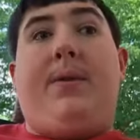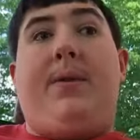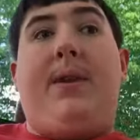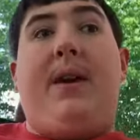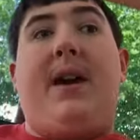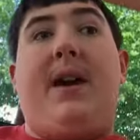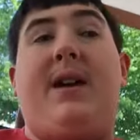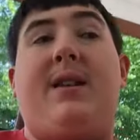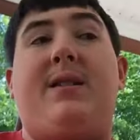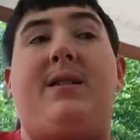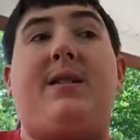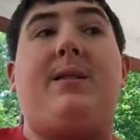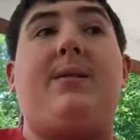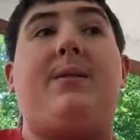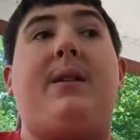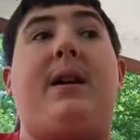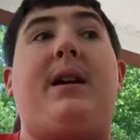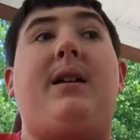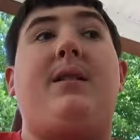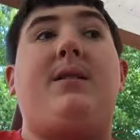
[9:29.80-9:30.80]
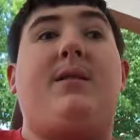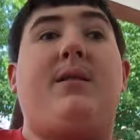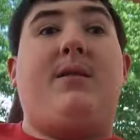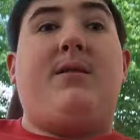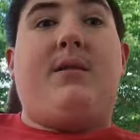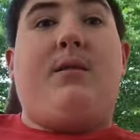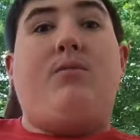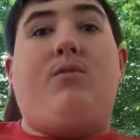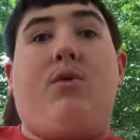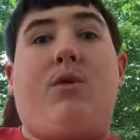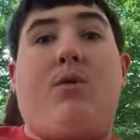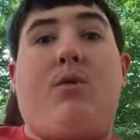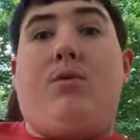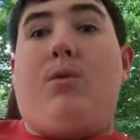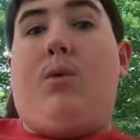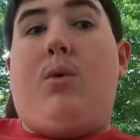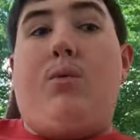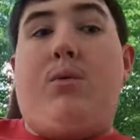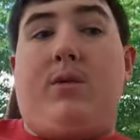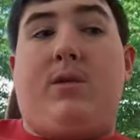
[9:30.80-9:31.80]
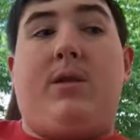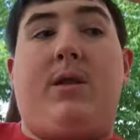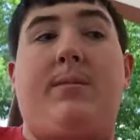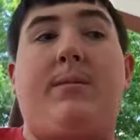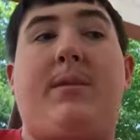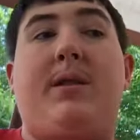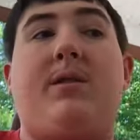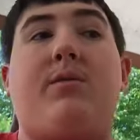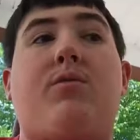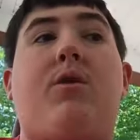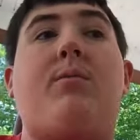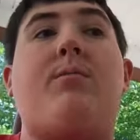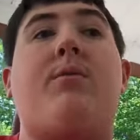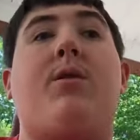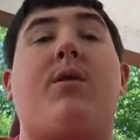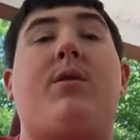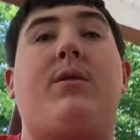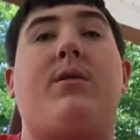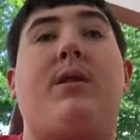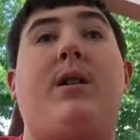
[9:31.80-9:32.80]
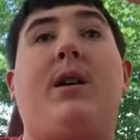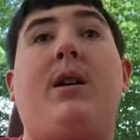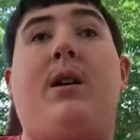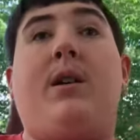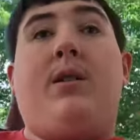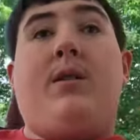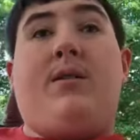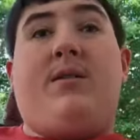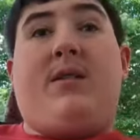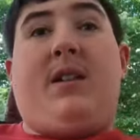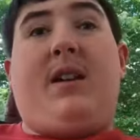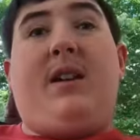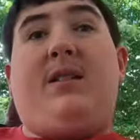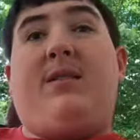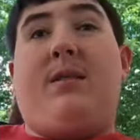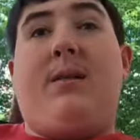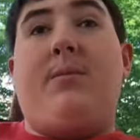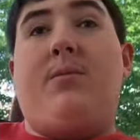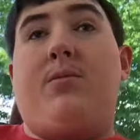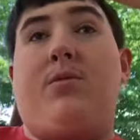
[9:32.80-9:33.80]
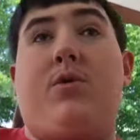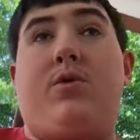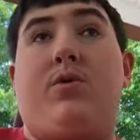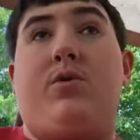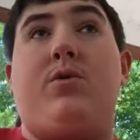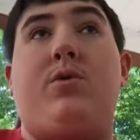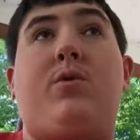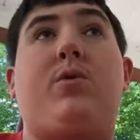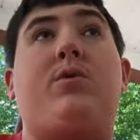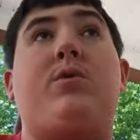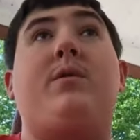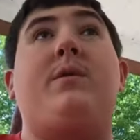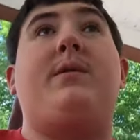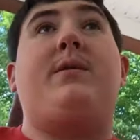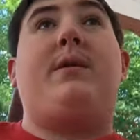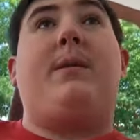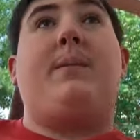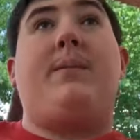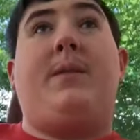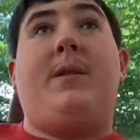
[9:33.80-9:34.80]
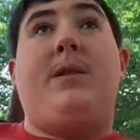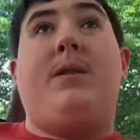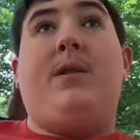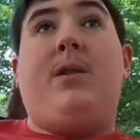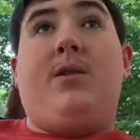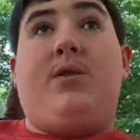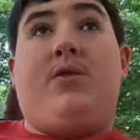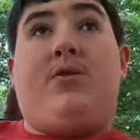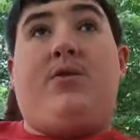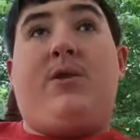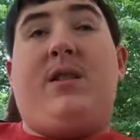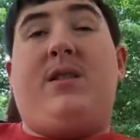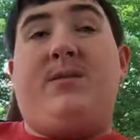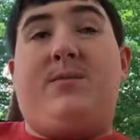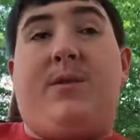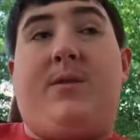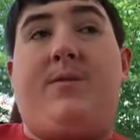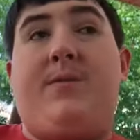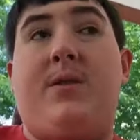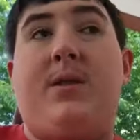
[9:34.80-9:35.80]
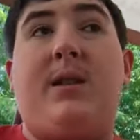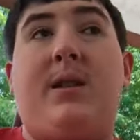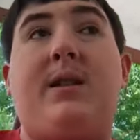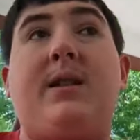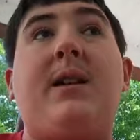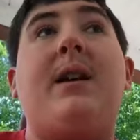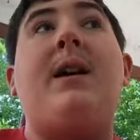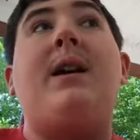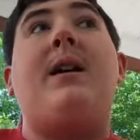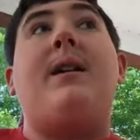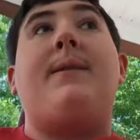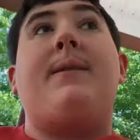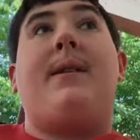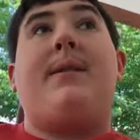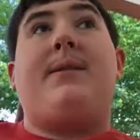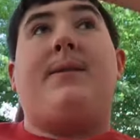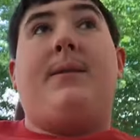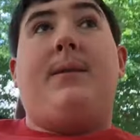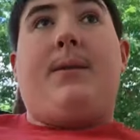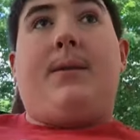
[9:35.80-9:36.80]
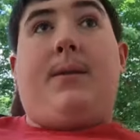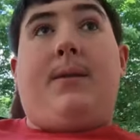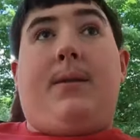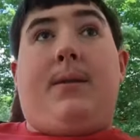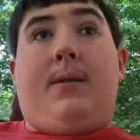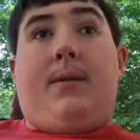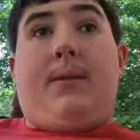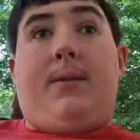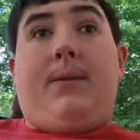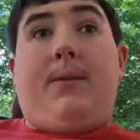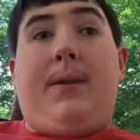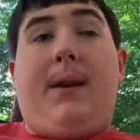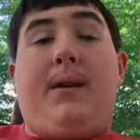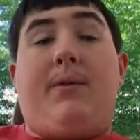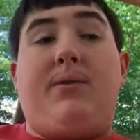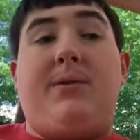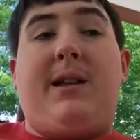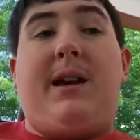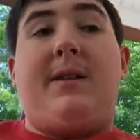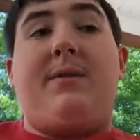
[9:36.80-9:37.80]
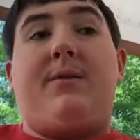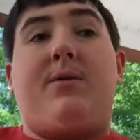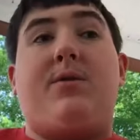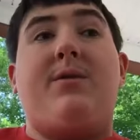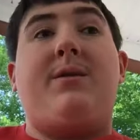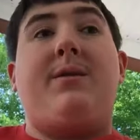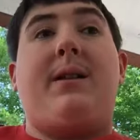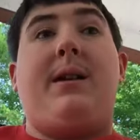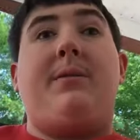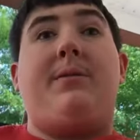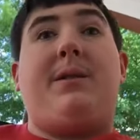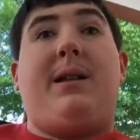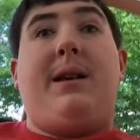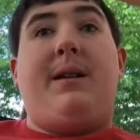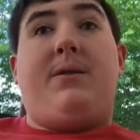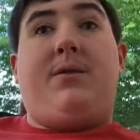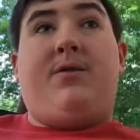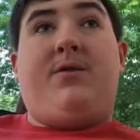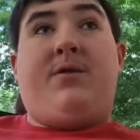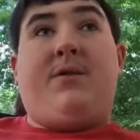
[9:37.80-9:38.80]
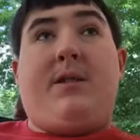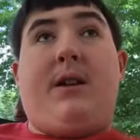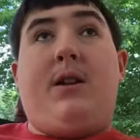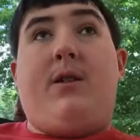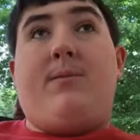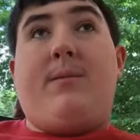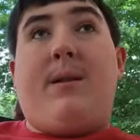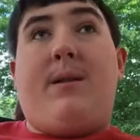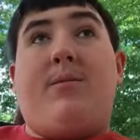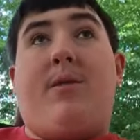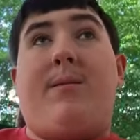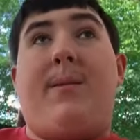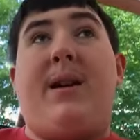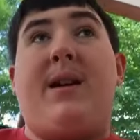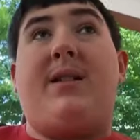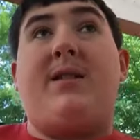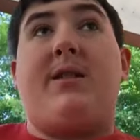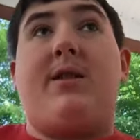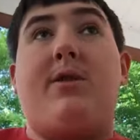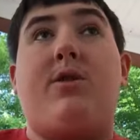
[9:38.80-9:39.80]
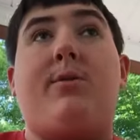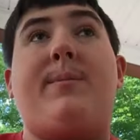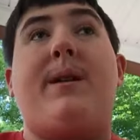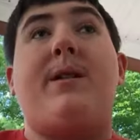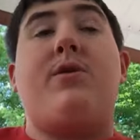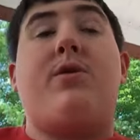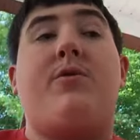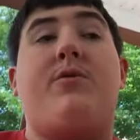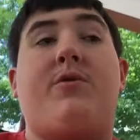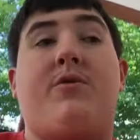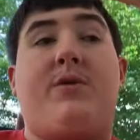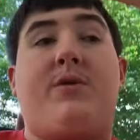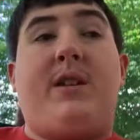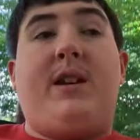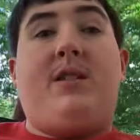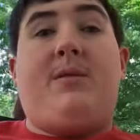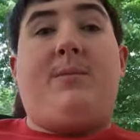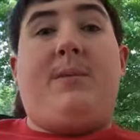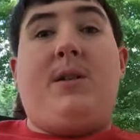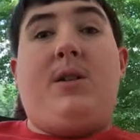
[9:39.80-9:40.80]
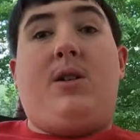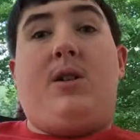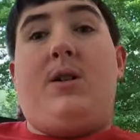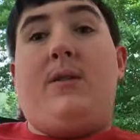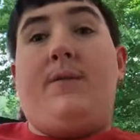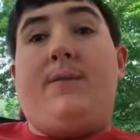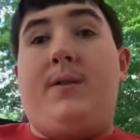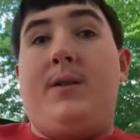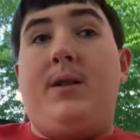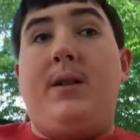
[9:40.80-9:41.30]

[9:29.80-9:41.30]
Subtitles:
that someone would come into Walmart saying something or doing something, trying to be funny, that would either scare, make me mad, get on my nerves, or tick me off.